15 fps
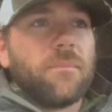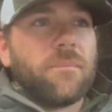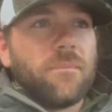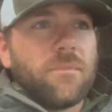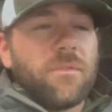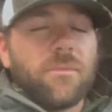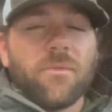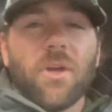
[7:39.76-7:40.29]

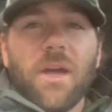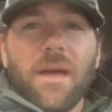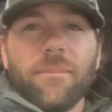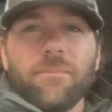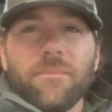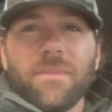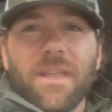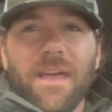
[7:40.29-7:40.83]
Subscribe,
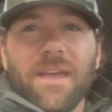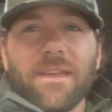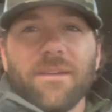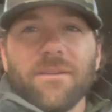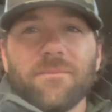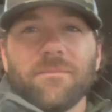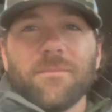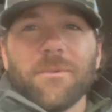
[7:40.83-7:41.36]
like,
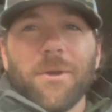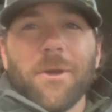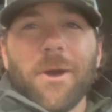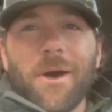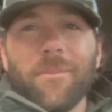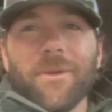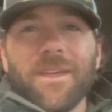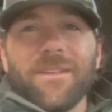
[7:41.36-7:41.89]

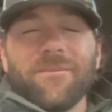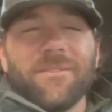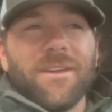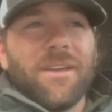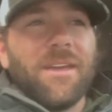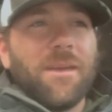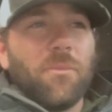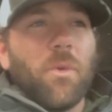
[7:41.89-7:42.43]
comment,
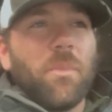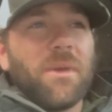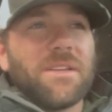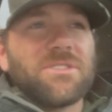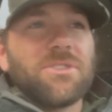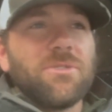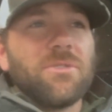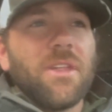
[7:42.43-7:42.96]
and we'll pick
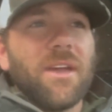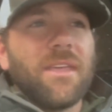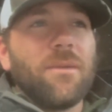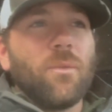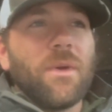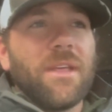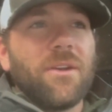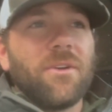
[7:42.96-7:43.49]
2 lucky
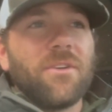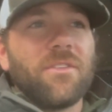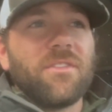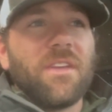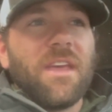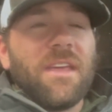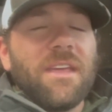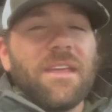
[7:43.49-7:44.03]
winners
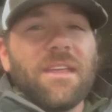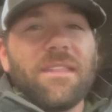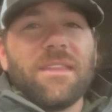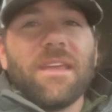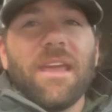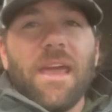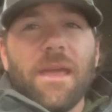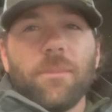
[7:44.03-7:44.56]
in
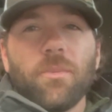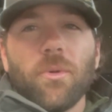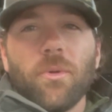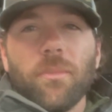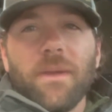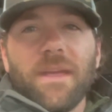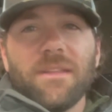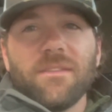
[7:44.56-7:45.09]
the April
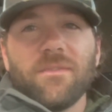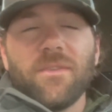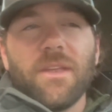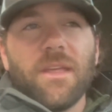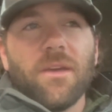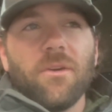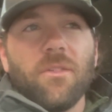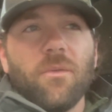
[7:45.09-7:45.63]
baits
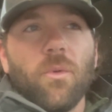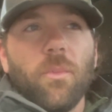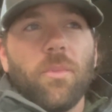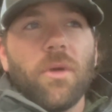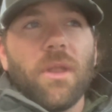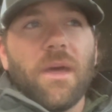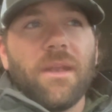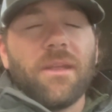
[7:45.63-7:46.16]
video that we'll
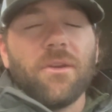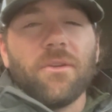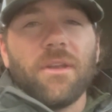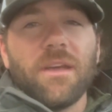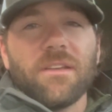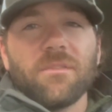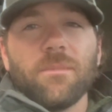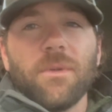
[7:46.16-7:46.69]
put out here
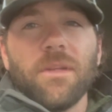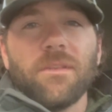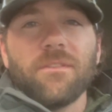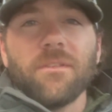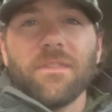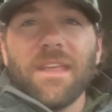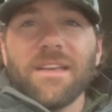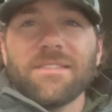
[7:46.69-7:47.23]
next month. So
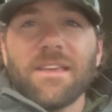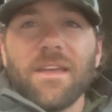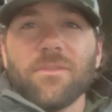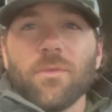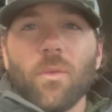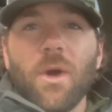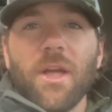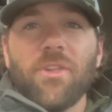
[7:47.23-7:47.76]
thanks guys for
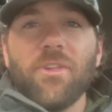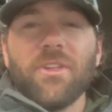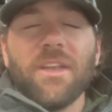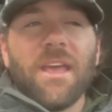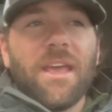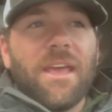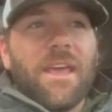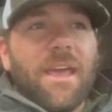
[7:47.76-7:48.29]
watching,
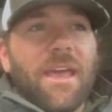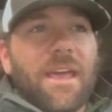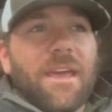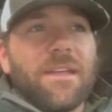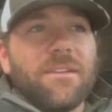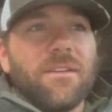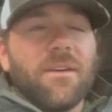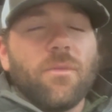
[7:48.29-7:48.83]

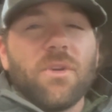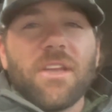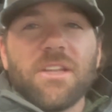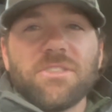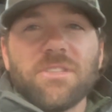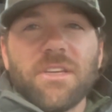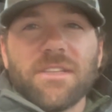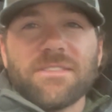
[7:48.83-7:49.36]
and we'll catch
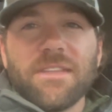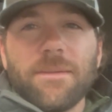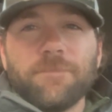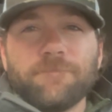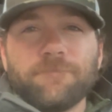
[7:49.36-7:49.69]
you next time.